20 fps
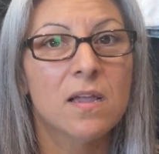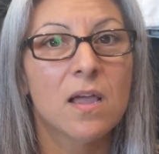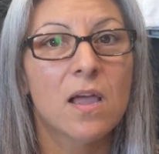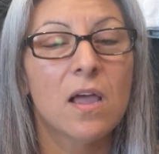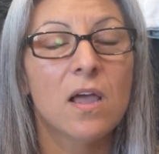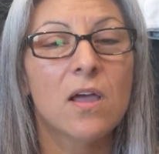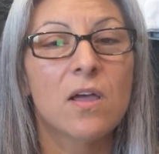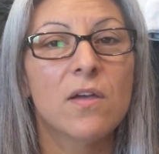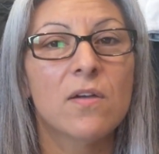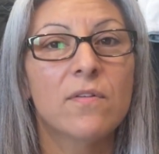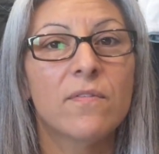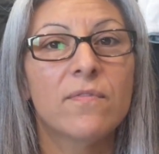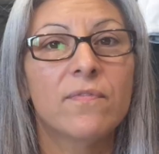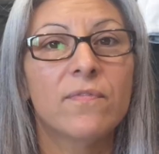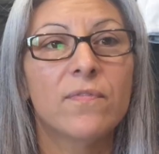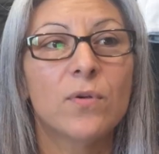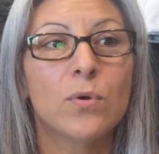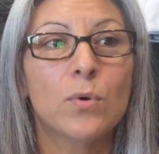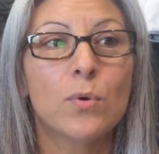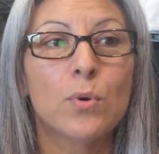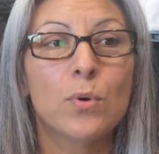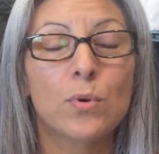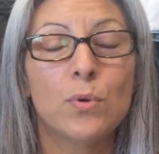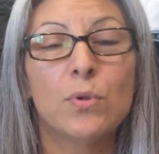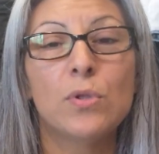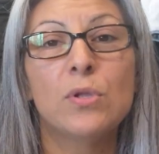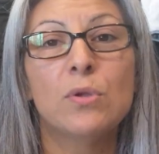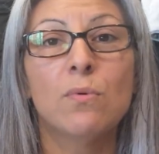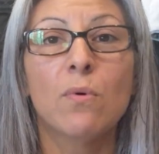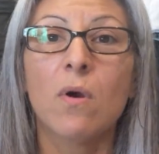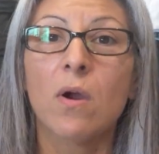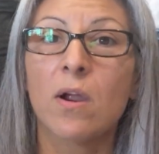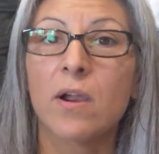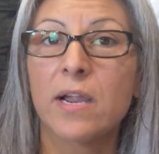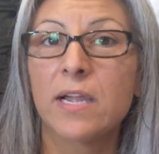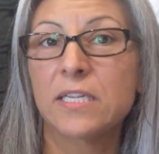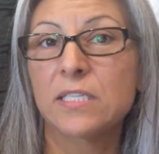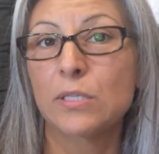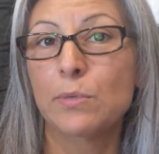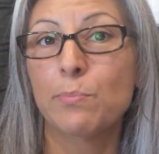of who you are
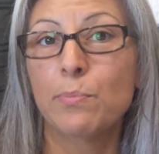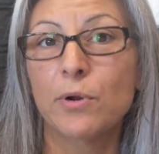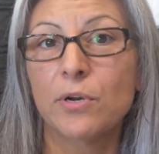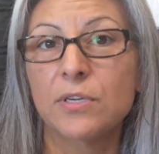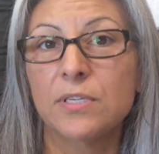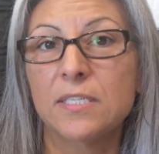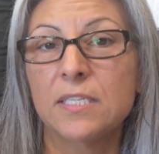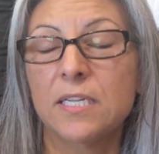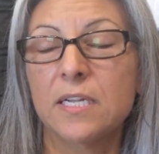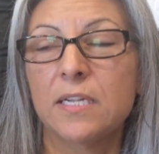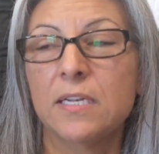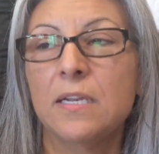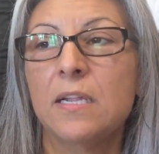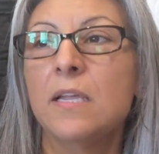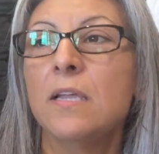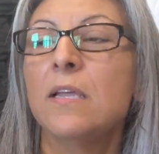as a person.